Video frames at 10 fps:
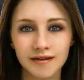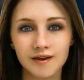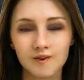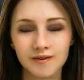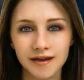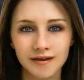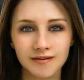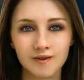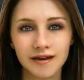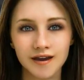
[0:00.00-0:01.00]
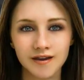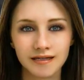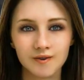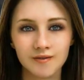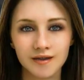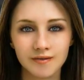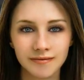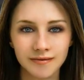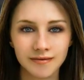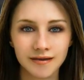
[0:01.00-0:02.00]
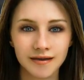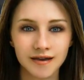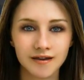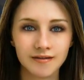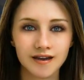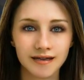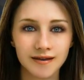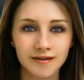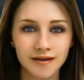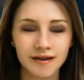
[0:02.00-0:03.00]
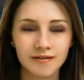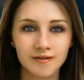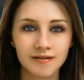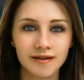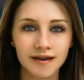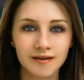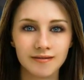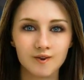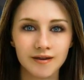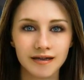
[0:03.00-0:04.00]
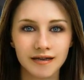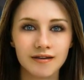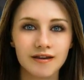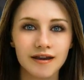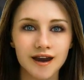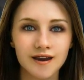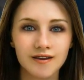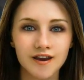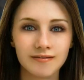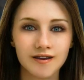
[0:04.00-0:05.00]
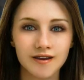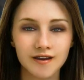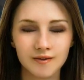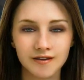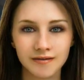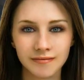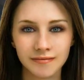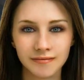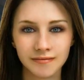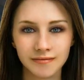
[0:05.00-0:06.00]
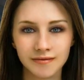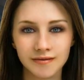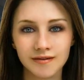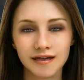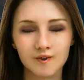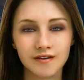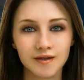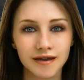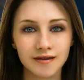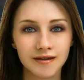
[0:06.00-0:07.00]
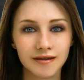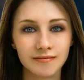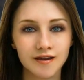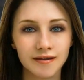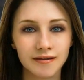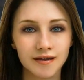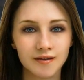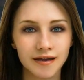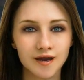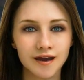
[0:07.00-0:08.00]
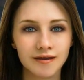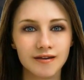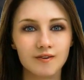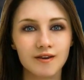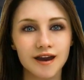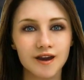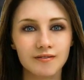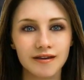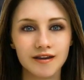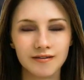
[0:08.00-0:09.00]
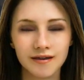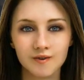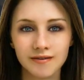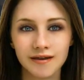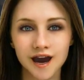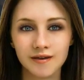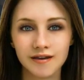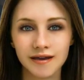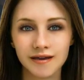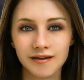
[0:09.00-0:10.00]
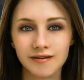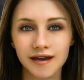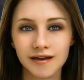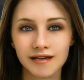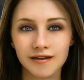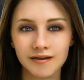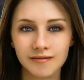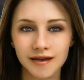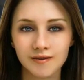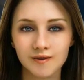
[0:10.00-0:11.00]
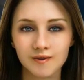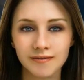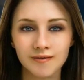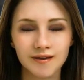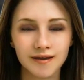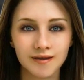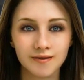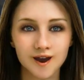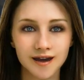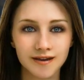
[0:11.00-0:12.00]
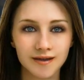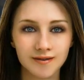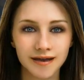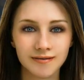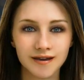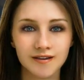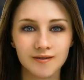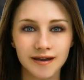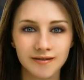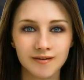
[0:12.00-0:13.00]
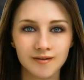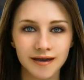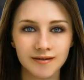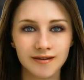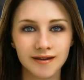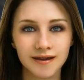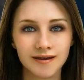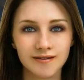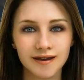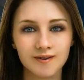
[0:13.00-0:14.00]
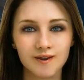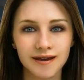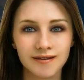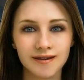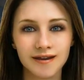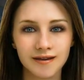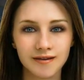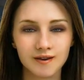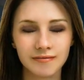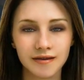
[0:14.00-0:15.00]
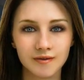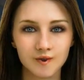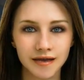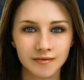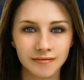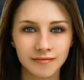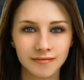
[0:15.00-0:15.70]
In a wilderness survival situation, it is possible to live for extended periods of time on little or no food. Research shows that a healthy individual can survive on 500 calories a day with no side effects, and with plenty of water and a comfortable resting place can live approximately 3 weeks without food.